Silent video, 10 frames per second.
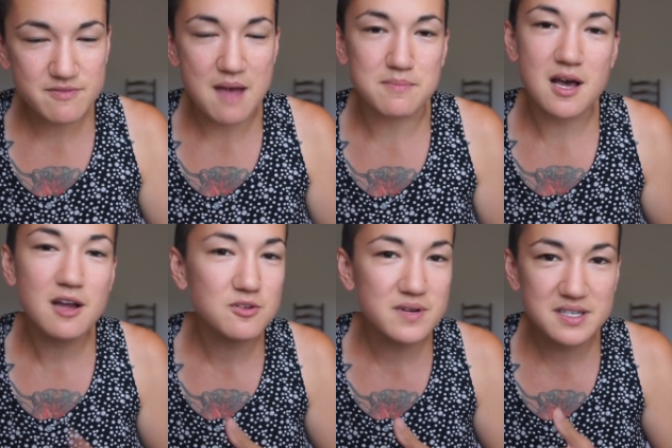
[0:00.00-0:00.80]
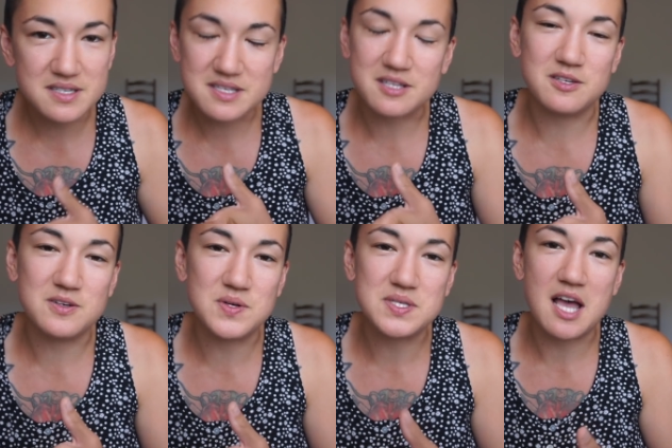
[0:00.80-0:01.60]
I'm not going to
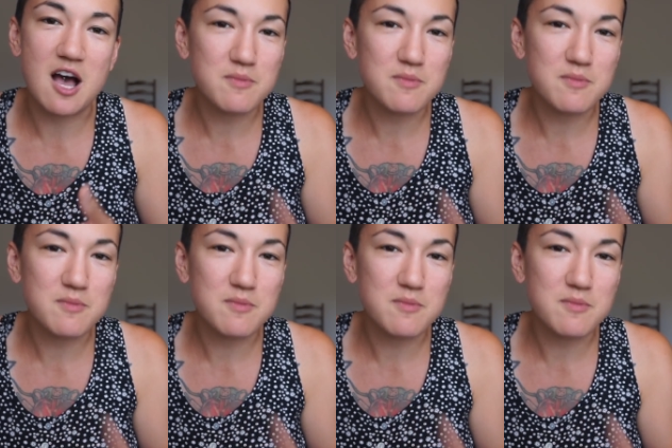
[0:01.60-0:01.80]
disclose how